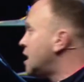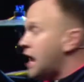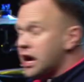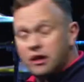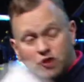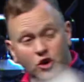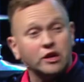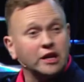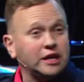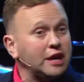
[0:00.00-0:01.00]
And if you
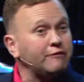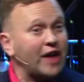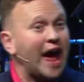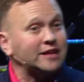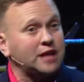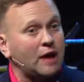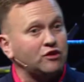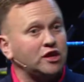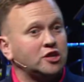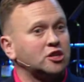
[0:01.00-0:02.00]
could give that
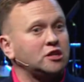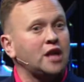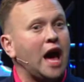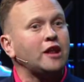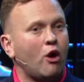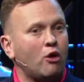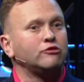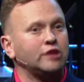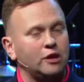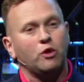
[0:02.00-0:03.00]
definition, not
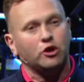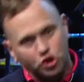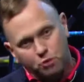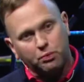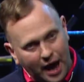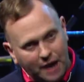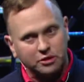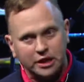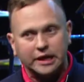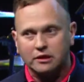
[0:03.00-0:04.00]
only will you
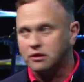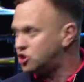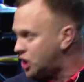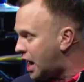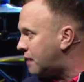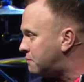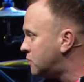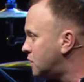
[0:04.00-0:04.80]
probably get the job,